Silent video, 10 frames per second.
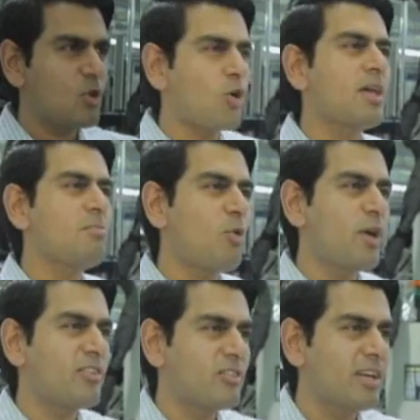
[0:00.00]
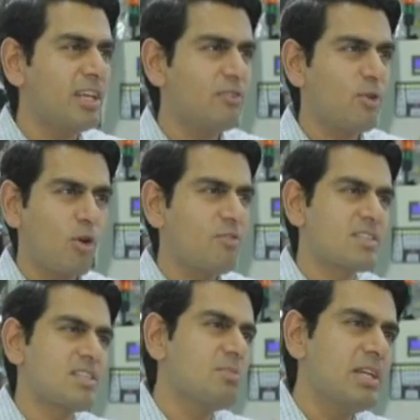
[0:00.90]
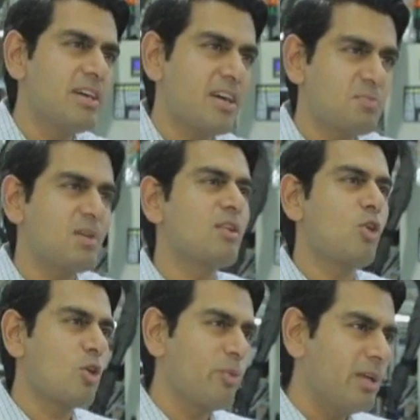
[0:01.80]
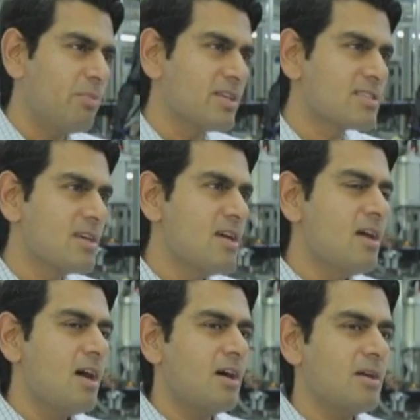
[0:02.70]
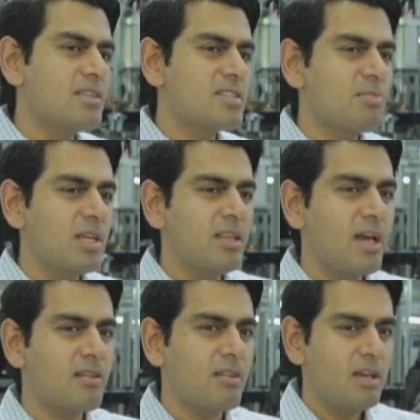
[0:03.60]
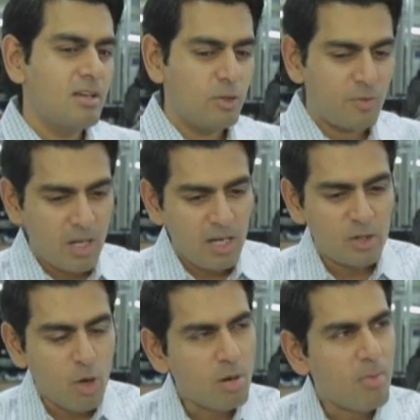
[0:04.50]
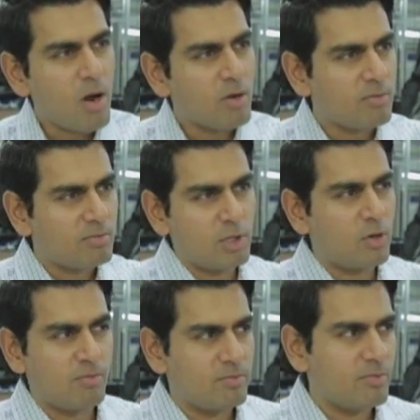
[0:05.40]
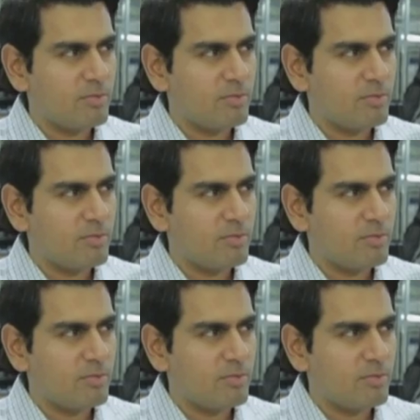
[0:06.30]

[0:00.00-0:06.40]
talking point really for all of us in the media has been the long wheelbase. It's something that you've clearly thought about, you know,